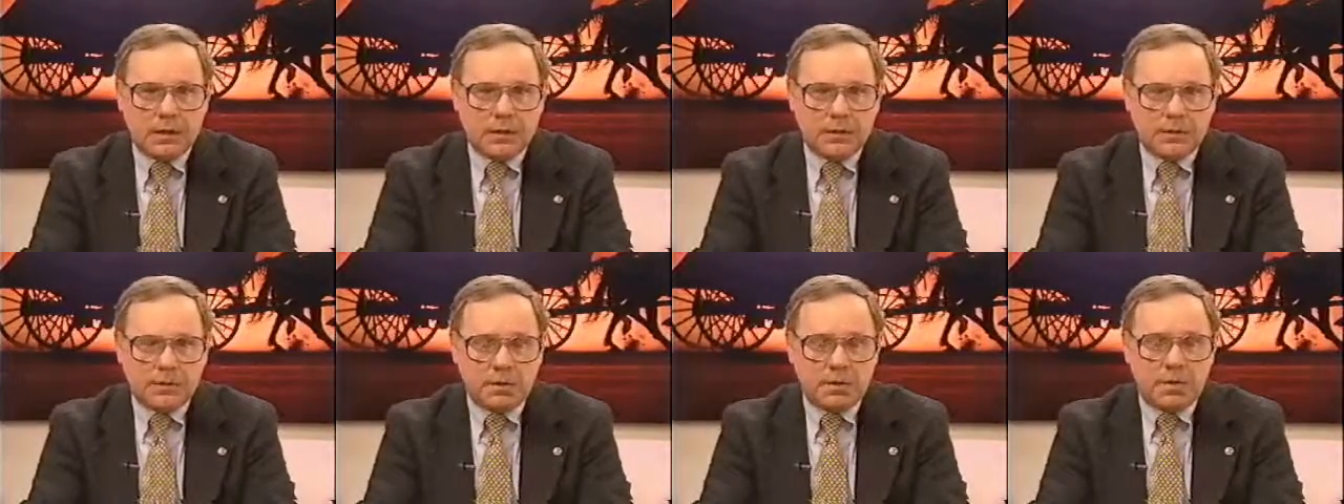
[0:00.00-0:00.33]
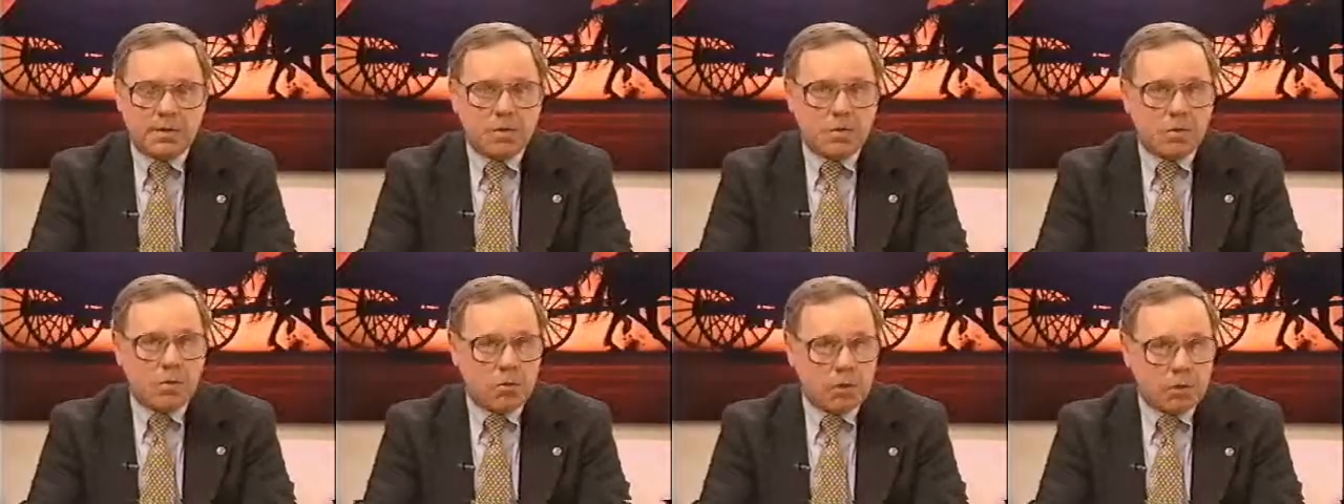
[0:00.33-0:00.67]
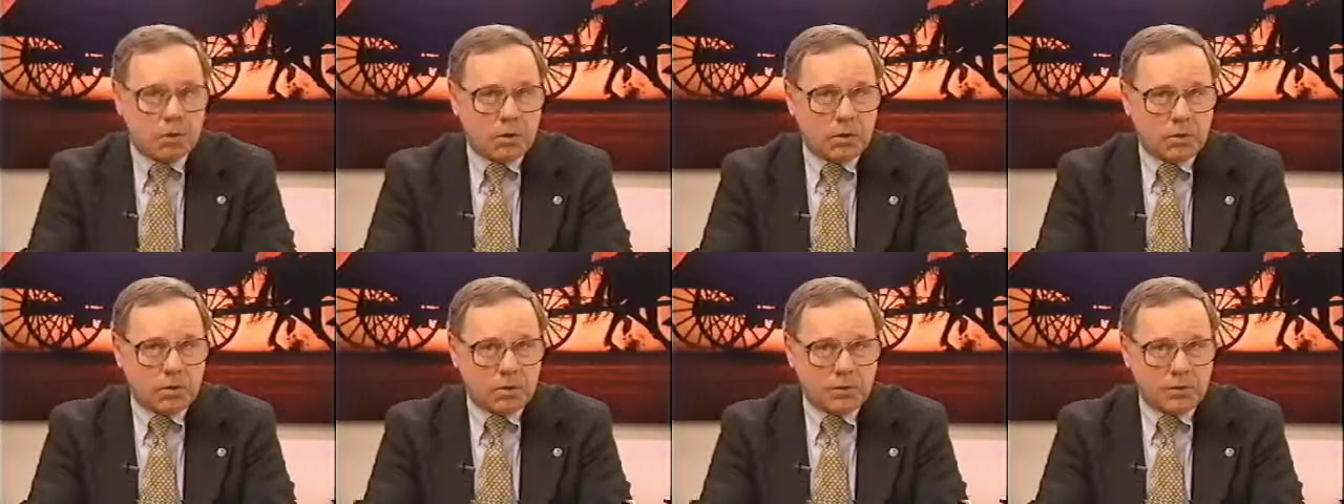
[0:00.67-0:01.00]
sort of the
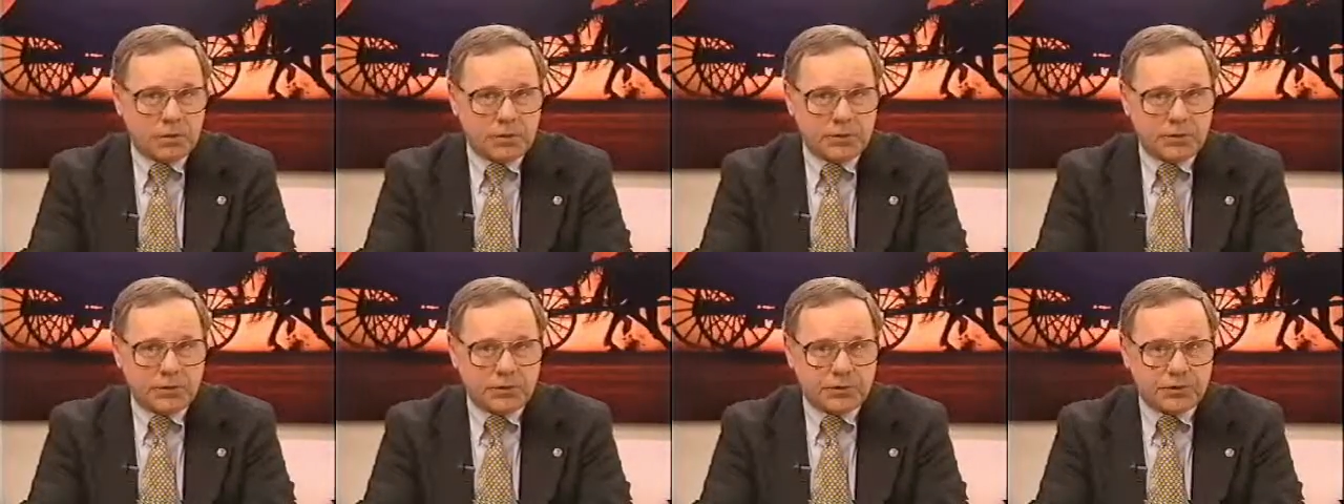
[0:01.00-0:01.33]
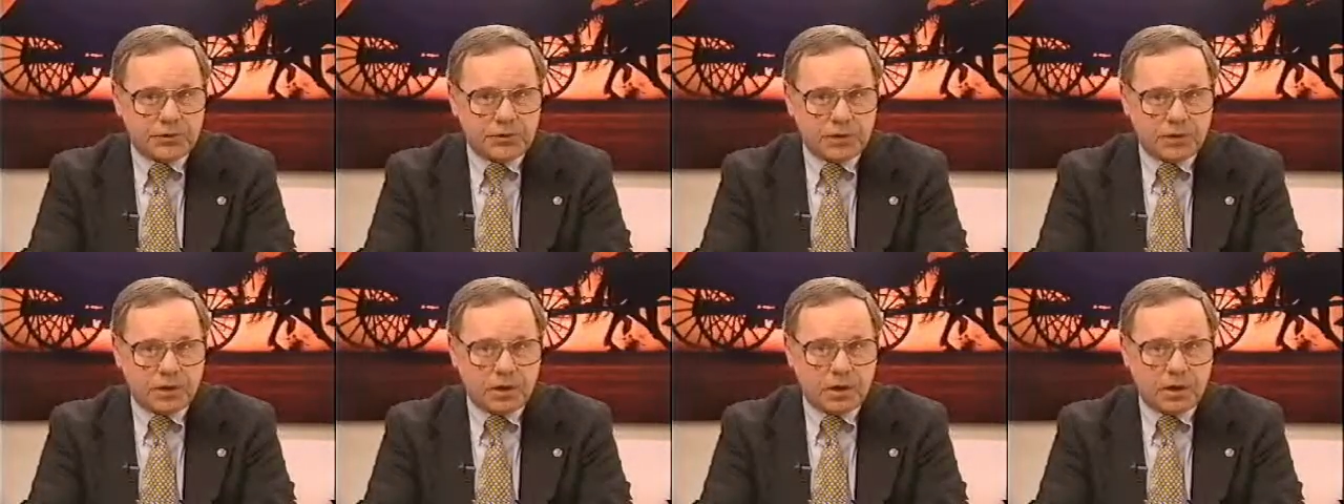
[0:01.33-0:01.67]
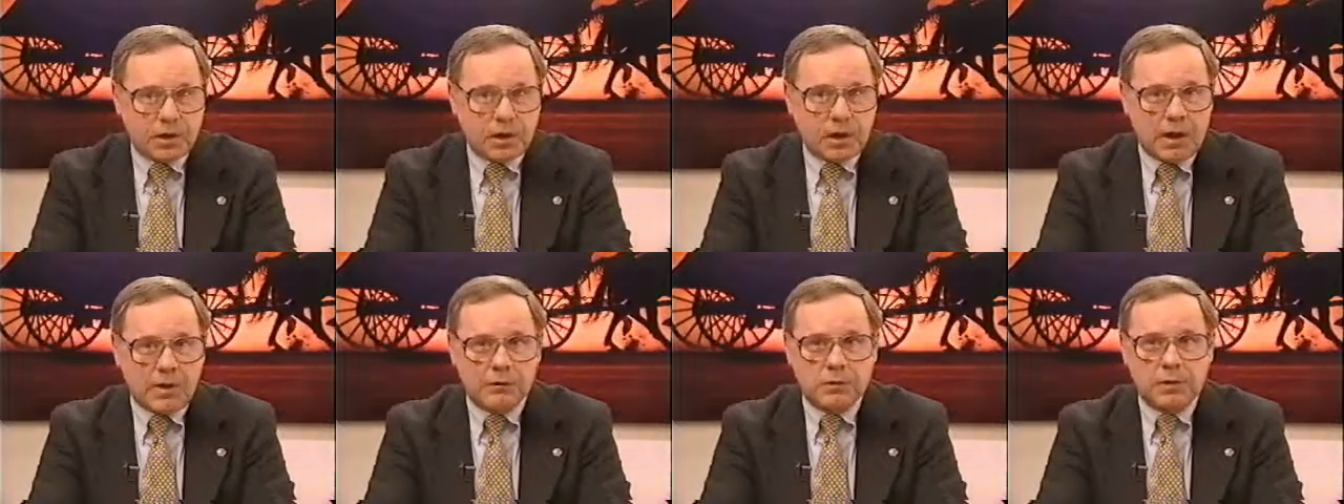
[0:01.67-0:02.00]
order in which
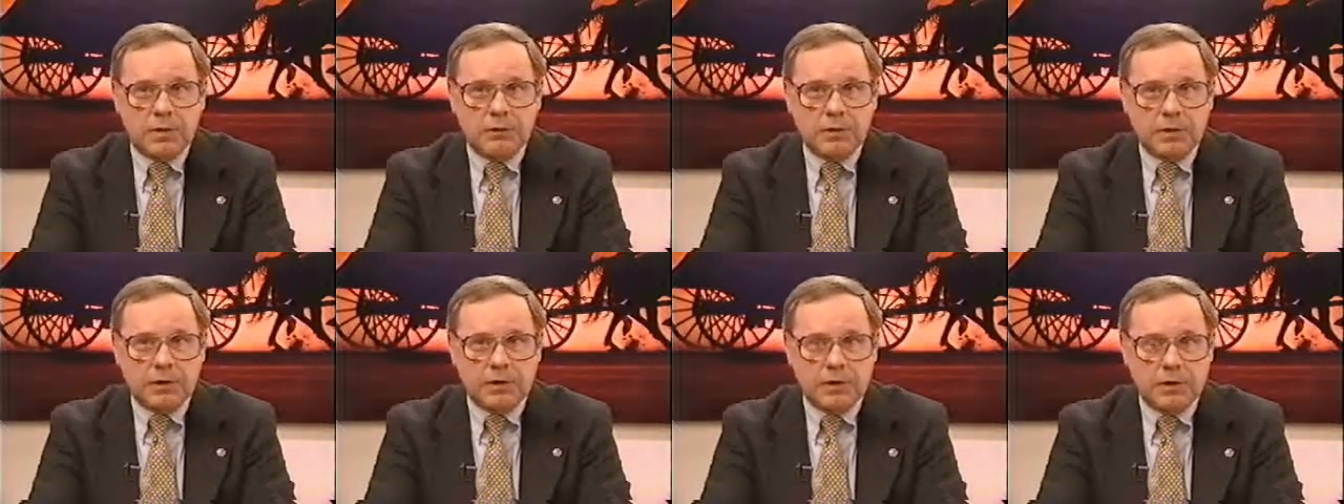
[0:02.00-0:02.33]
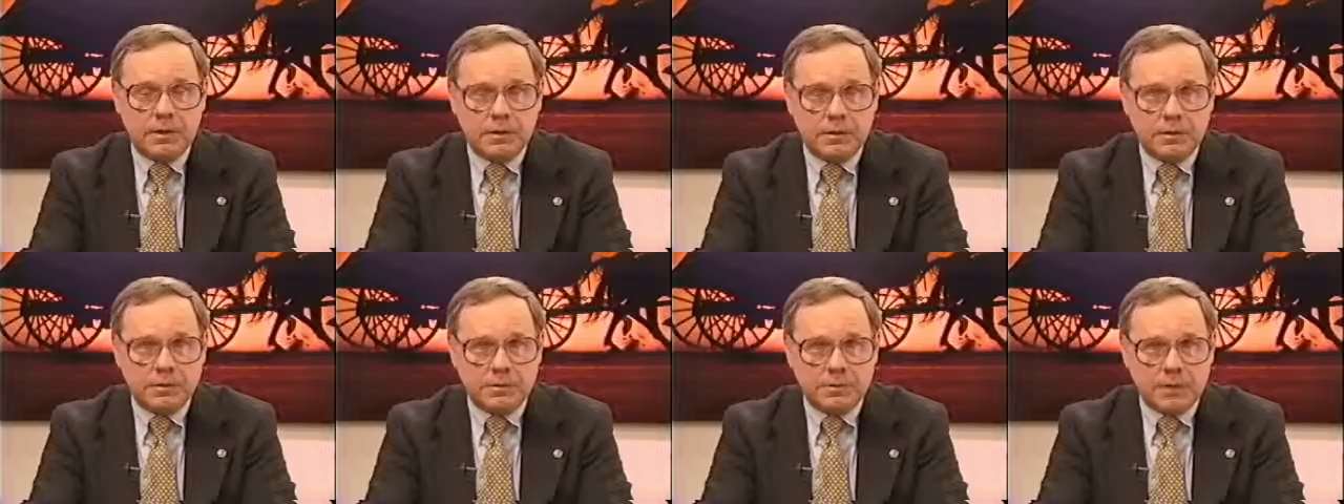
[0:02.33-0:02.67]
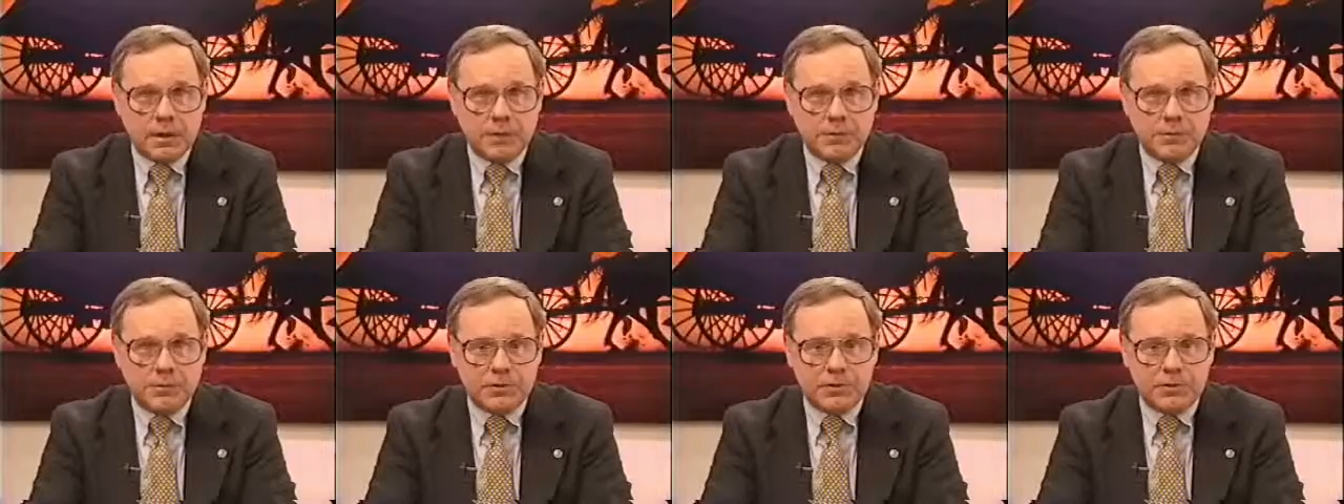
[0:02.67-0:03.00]
I present the
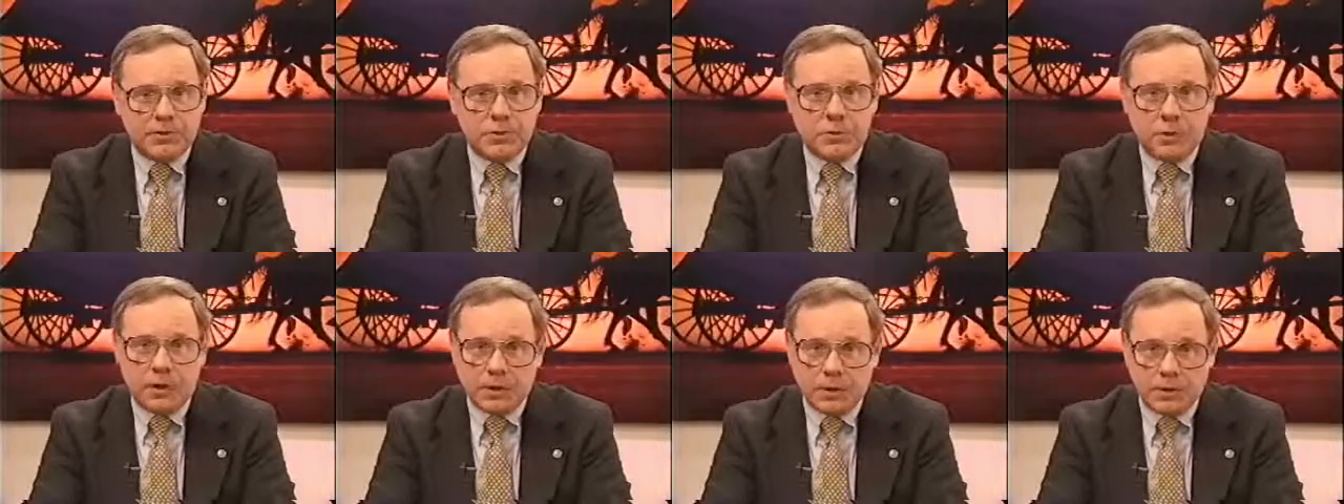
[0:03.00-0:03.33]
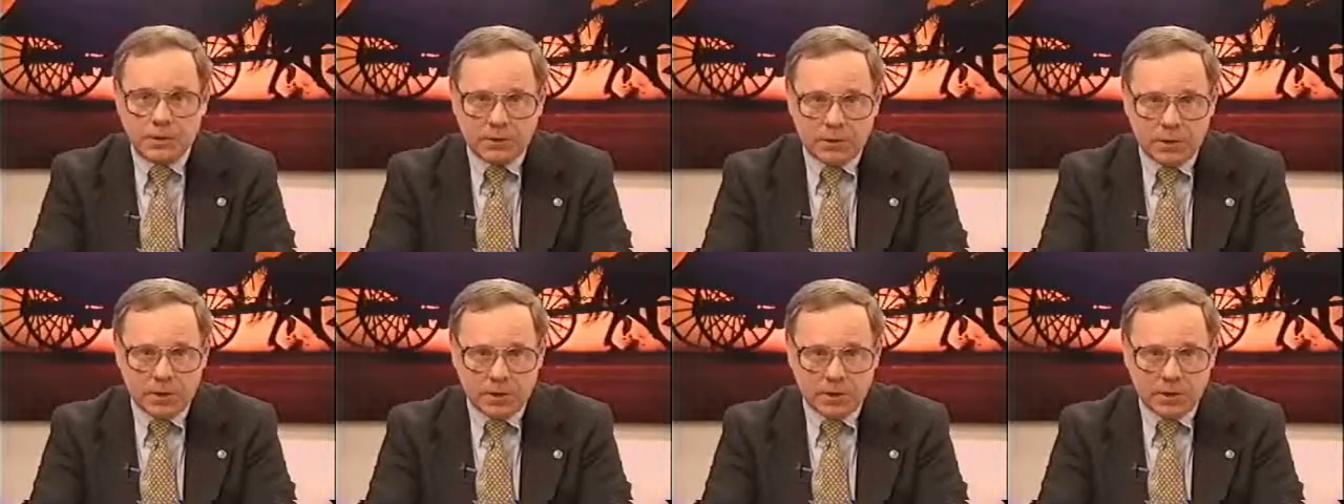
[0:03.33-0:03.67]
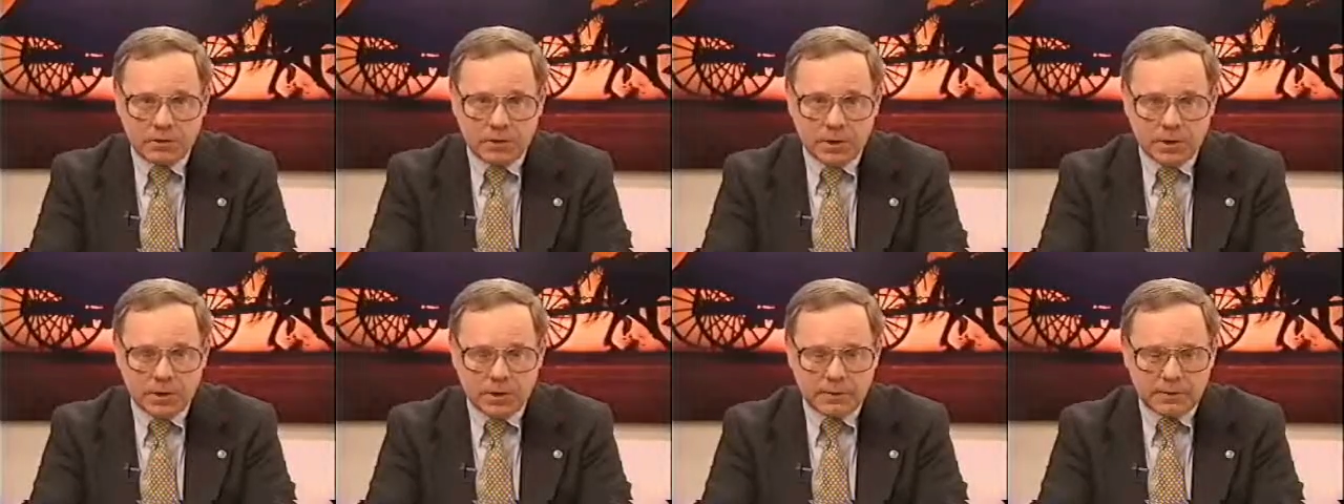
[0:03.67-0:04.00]
information, what I talk
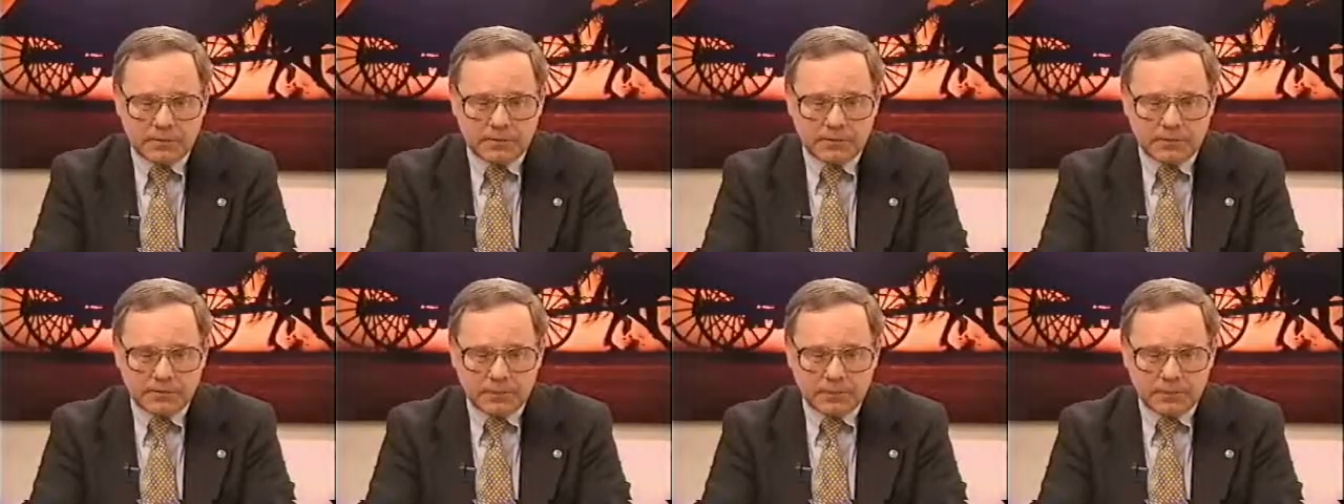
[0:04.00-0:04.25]
about.